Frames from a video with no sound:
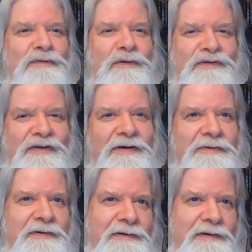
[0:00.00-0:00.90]
forced
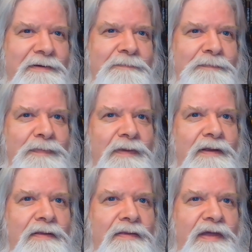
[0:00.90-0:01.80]
down.
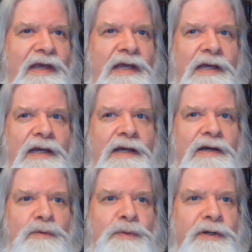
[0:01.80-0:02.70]
They
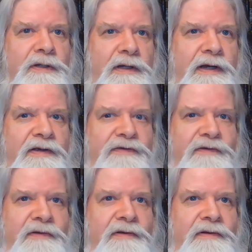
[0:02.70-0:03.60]
realized
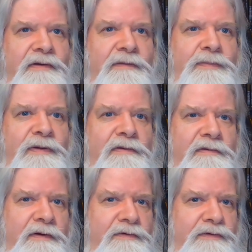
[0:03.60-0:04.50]
they'd been
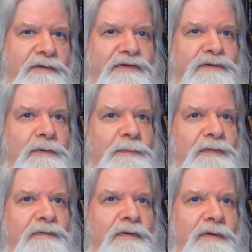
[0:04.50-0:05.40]
largely stripped
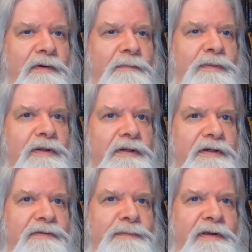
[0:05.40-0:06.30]
of their
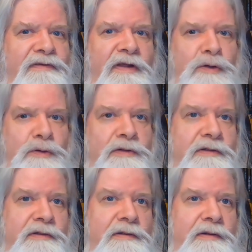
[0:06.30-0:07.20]
abilities because they
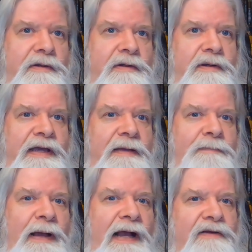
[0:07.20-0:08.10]
couldn't get
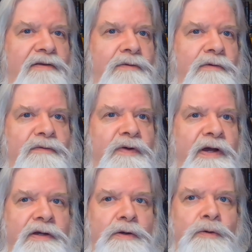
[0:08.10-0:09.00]
back to their
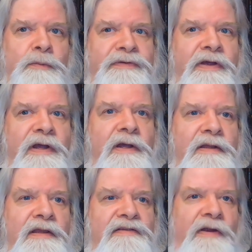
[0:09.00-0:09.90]
divine homes.
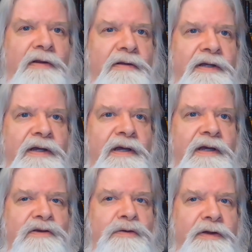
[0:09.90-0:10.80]
They suddenly
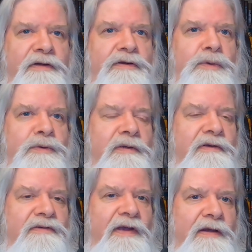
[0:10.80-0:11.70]
tried to do
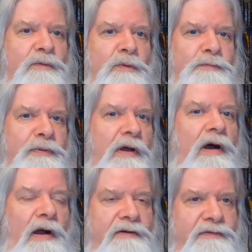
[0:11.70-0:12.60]
things and were
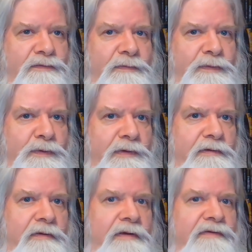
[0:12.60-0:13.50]
blocked from doing
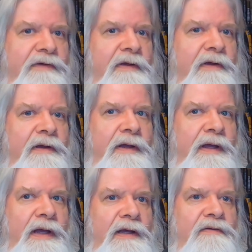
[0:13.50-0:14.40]
things.
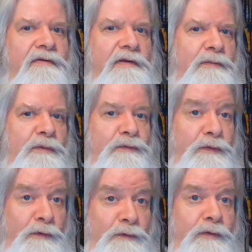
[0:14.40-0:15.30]
And they were
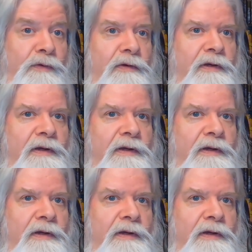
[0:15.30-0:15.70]
fearful